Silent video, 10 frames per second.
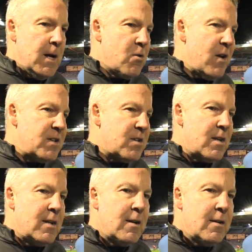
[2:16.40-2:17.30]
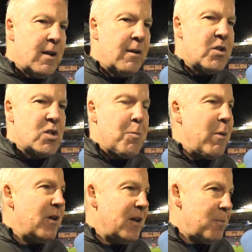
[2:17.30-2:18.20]
great to see the
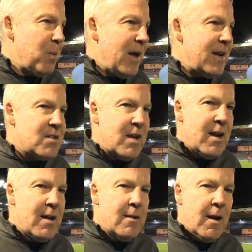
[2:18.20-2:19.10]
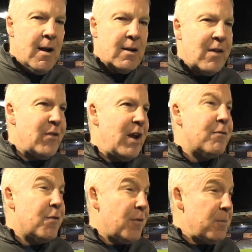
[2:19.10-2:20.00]
spirit of the players there giving
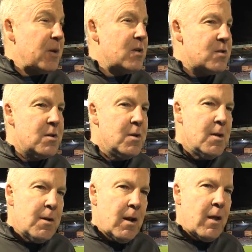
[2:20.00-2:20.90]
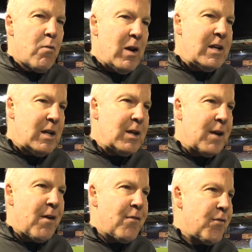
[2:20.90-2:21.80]
everything, because they really did
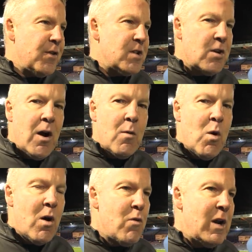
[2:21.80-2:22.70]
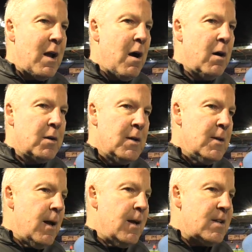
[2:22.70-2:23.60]
give everything tonight, worked really hard,
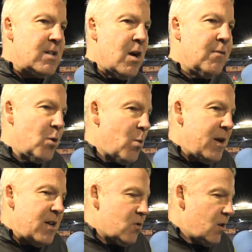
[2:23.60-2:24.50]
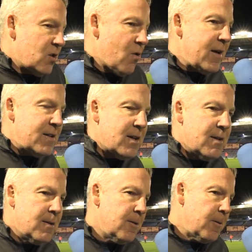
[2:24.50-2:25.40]
deserved the win. It's great to